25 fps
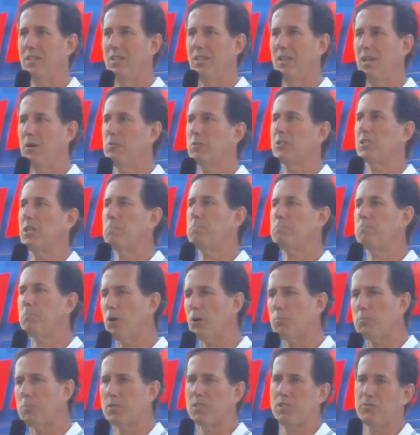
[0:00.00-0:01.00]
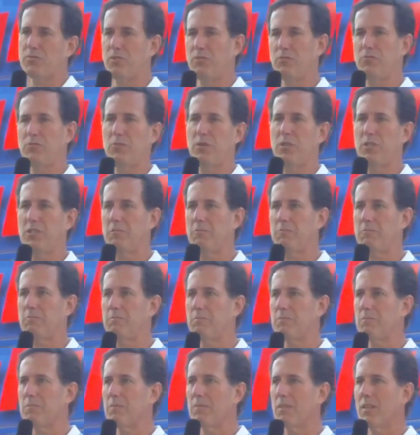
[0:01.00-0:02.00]
It was a purposeful freedom,
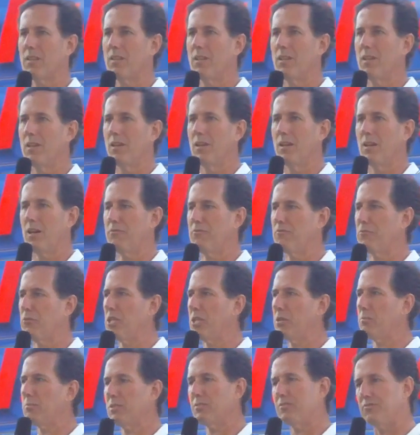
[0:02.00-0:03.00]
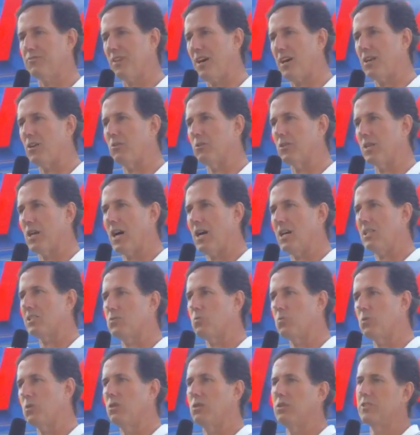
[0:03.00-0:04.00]
a freedom to follow
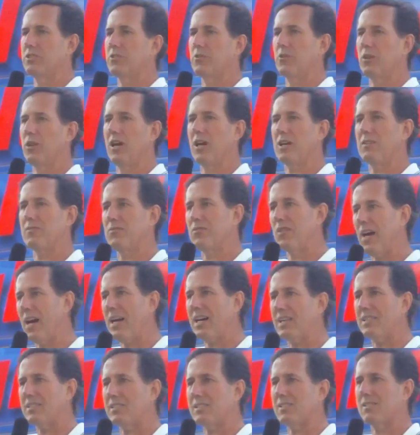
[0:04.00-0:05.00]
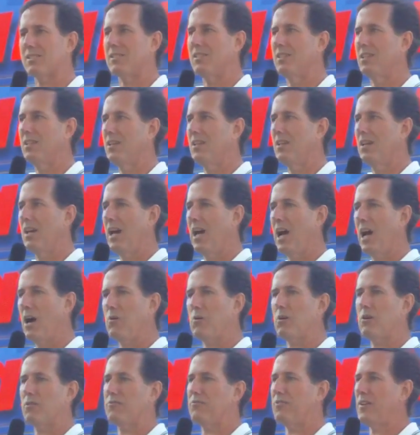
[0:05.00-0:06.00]
God's will in your life. That's
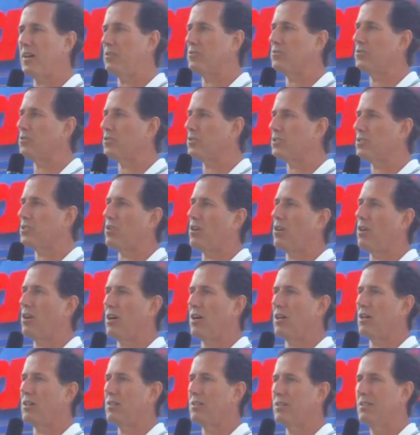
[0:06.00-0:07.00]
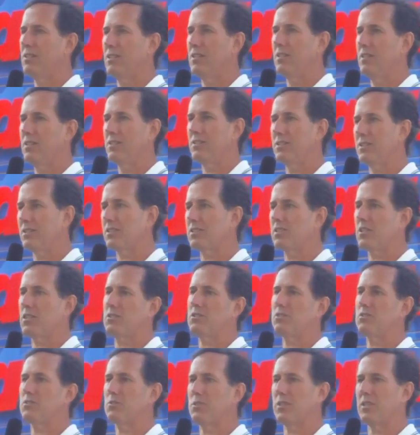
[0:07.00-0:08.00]
how our founders saw this
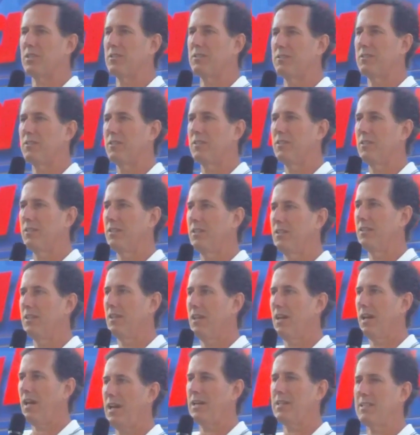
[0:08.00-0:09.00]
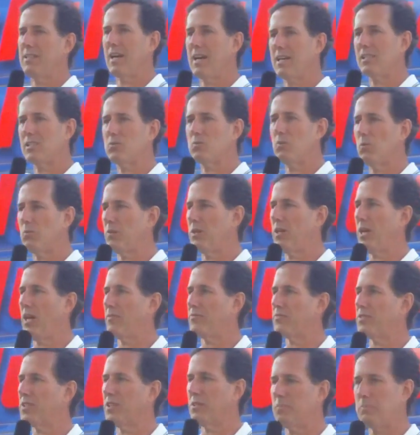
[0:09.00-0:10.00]
country. And that's what we
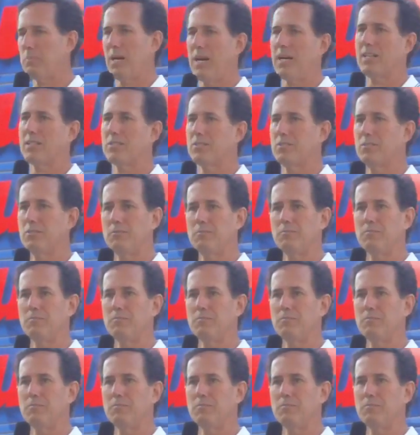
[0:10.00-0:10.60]
have to get back to.